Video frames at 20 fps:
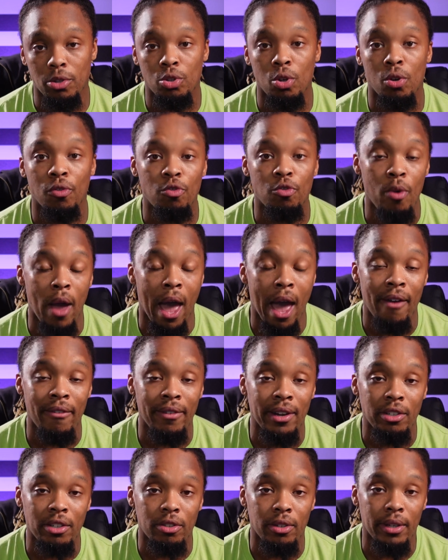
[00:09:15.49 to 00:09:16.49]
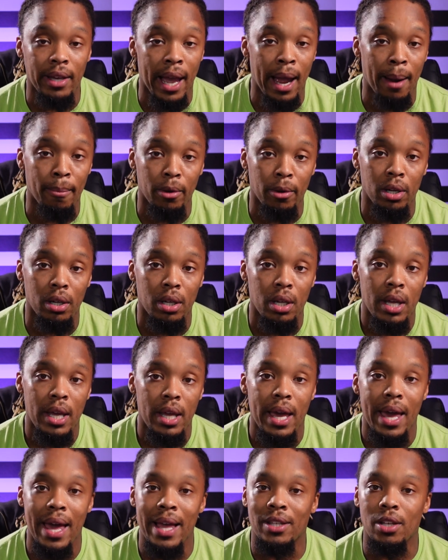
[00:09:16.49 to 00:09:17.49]
So if you have an extra camera,
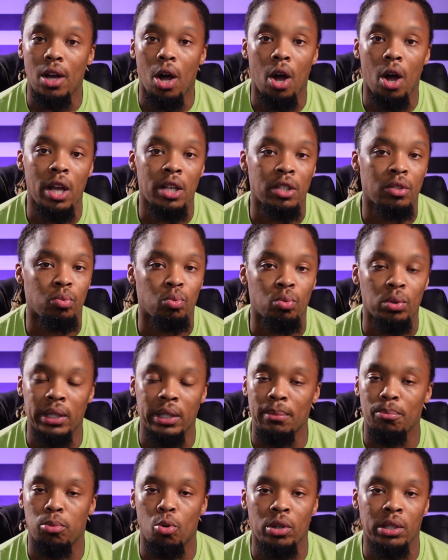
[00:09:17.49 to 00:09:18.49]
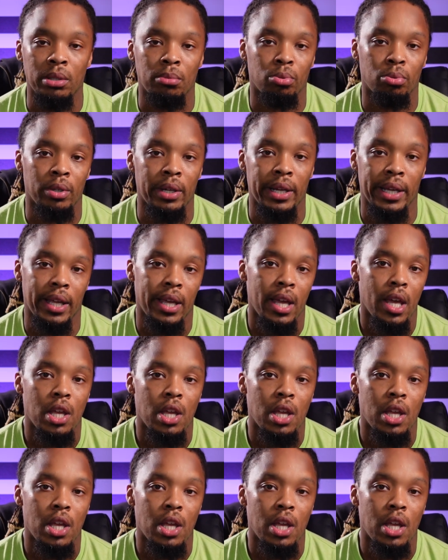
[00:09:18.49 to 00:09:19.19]
it's really important to bring.